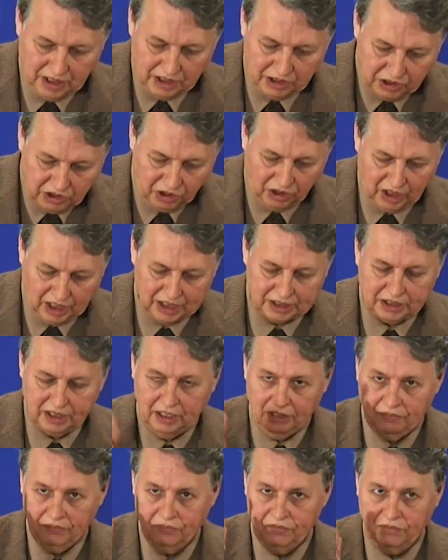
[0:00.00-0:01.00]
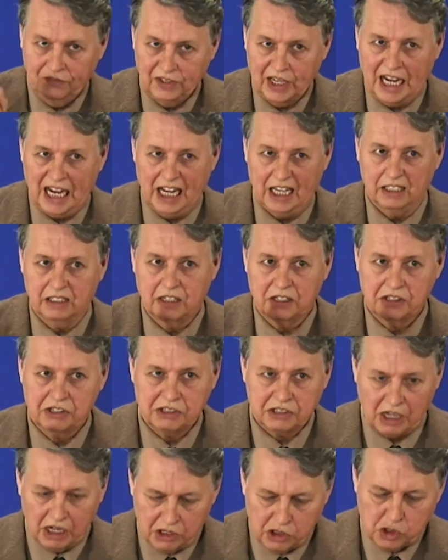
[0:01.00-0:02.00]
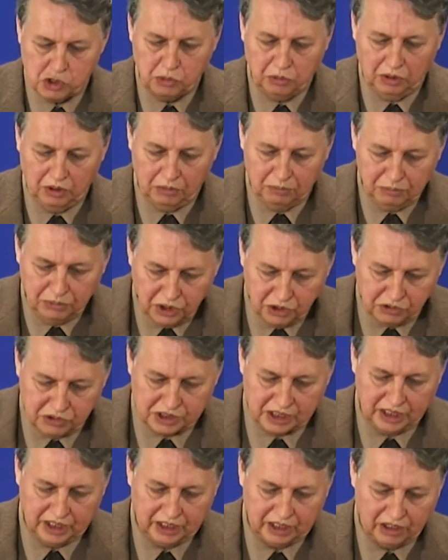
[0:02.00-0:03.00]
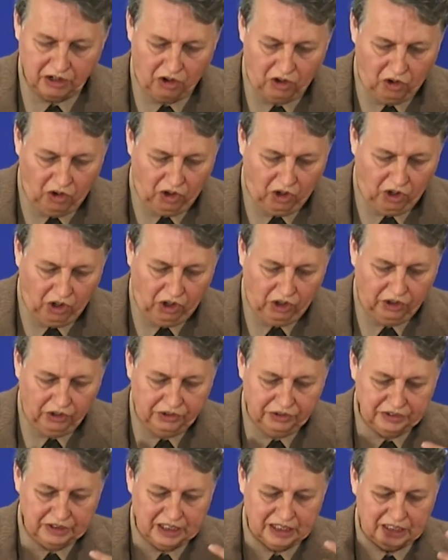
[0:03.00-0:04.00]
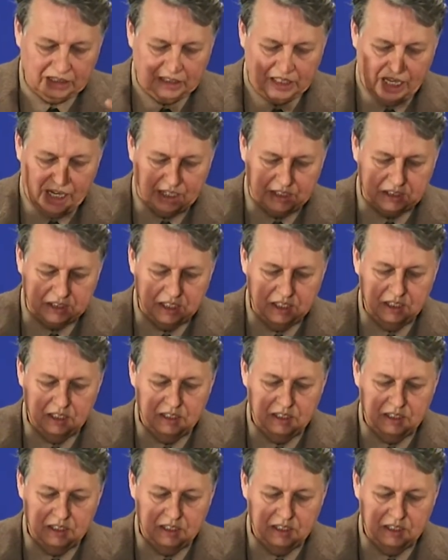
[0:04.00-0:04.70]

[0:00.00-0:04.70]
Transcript: Caught in that sensual music, all neglect,